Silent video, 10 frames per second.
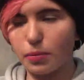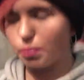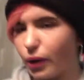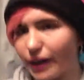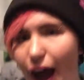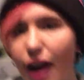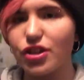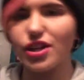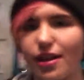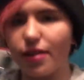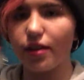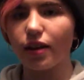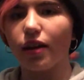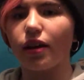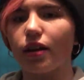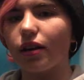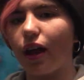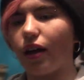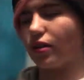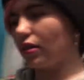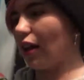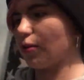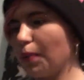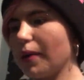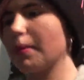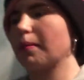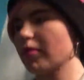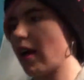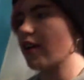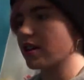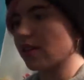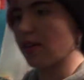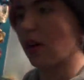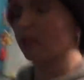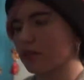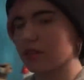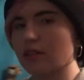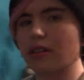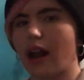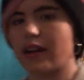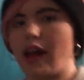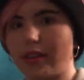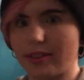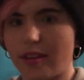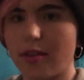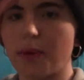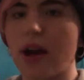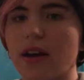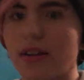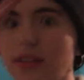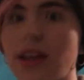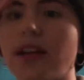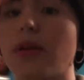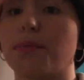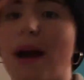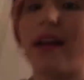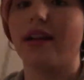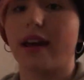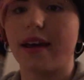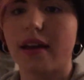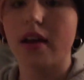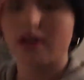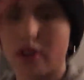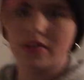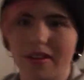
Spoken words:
putting ashes, like spreading people's ashes on at like Disney parks, and they ended up banning it because